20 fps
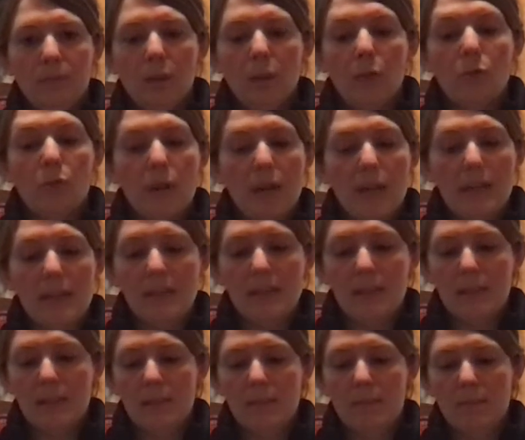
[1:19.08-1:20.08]

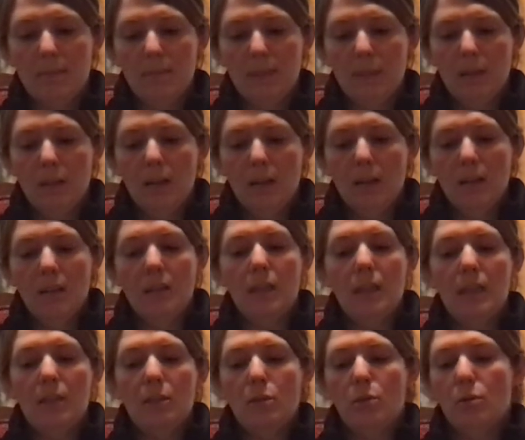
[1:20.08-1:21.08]
Racism, the
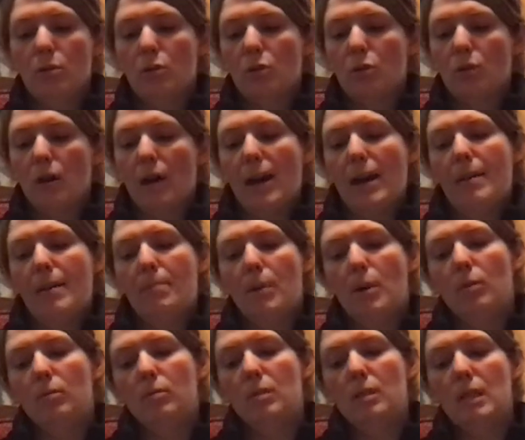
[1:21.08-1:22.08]
need to ascribe
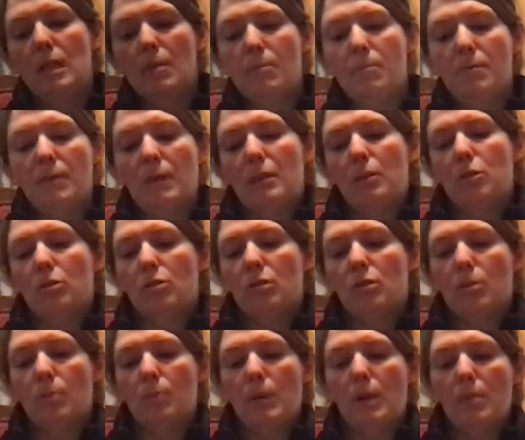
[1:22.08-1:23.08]
bone-deep features
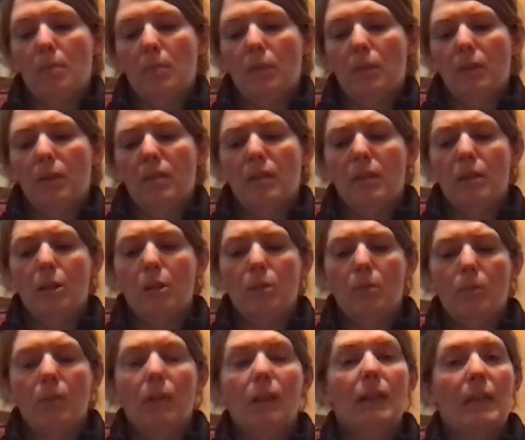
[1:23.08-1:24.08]
to people and then
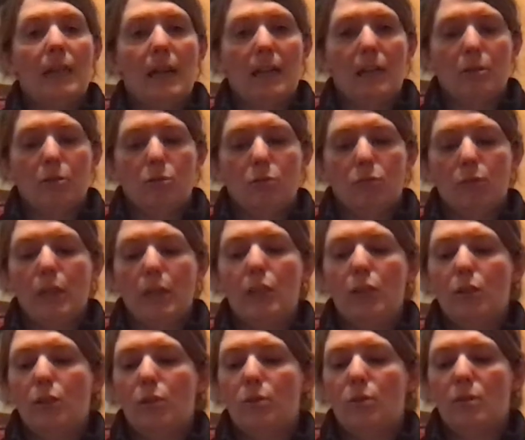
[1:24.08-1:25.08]
humiliate,
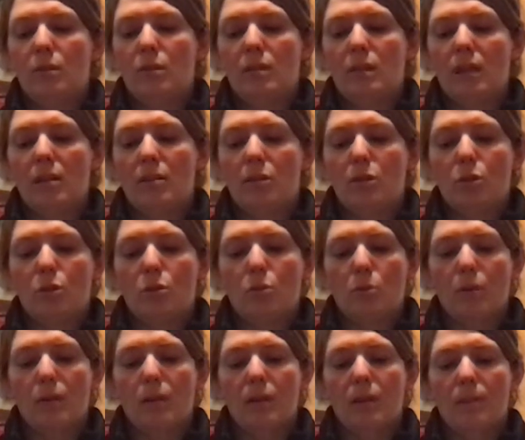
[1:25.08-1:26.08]
reduce, and
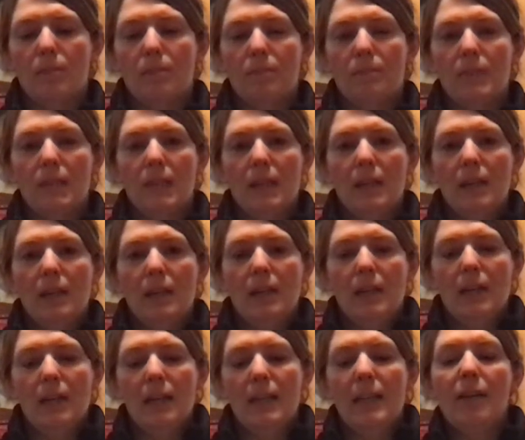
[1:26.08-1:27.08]
destroy them,
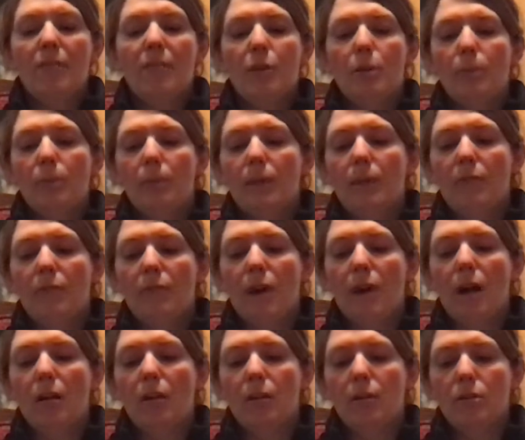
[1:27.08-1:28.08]
inevitably
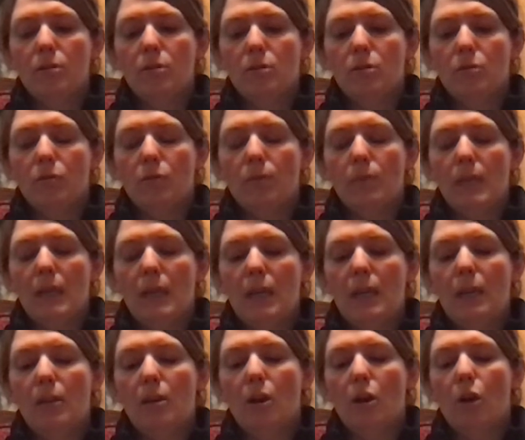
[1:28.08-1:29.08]
follows from the
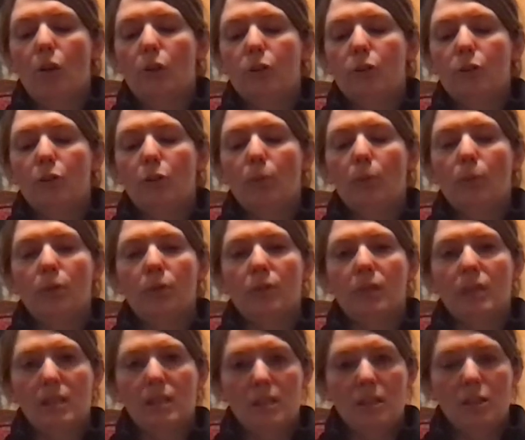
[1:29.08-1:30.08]
inalterable
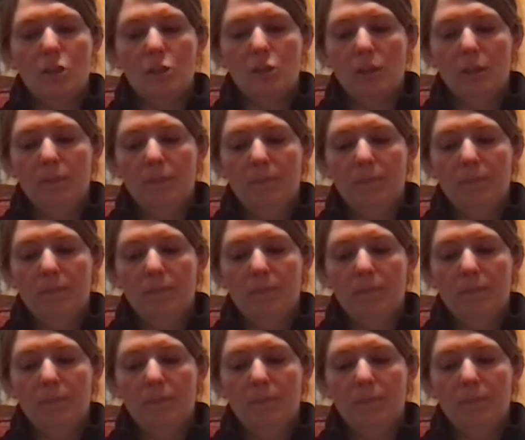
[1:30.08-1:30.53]
condition.